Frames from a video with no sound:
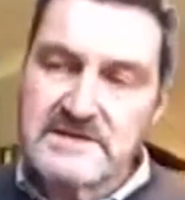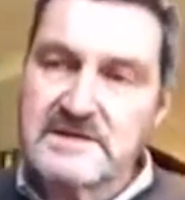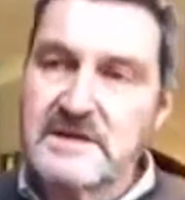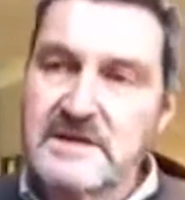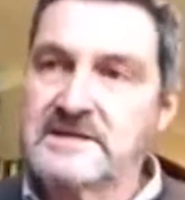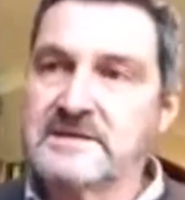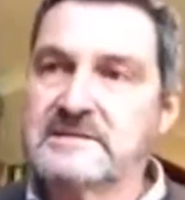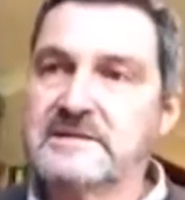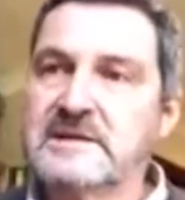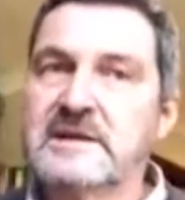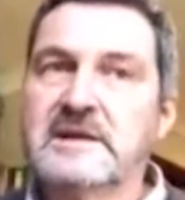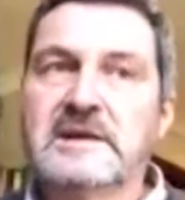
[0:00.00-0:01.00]
passed
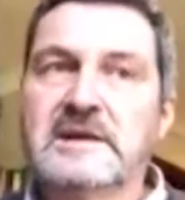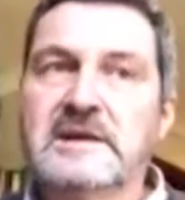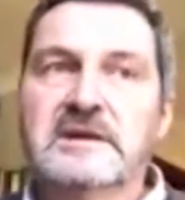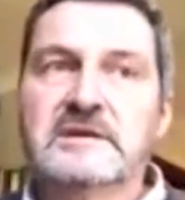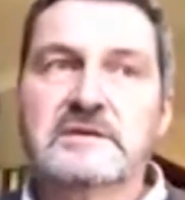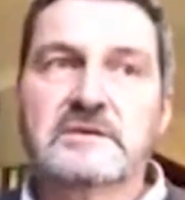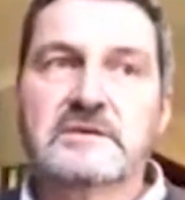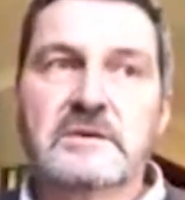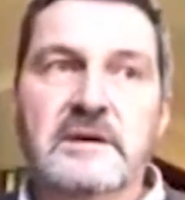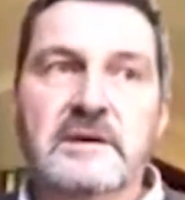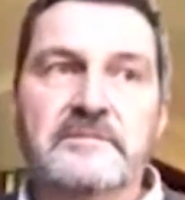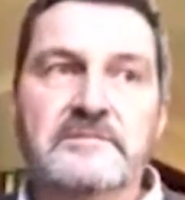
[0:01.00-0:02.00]
legislation
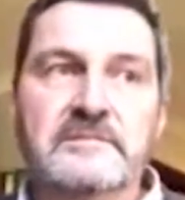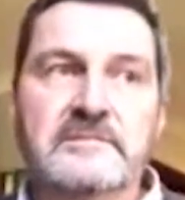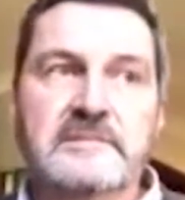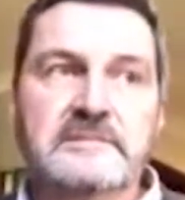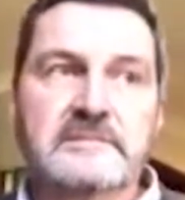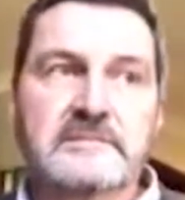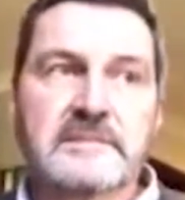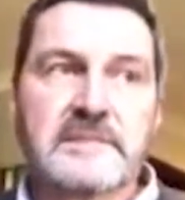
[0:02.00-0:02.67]
to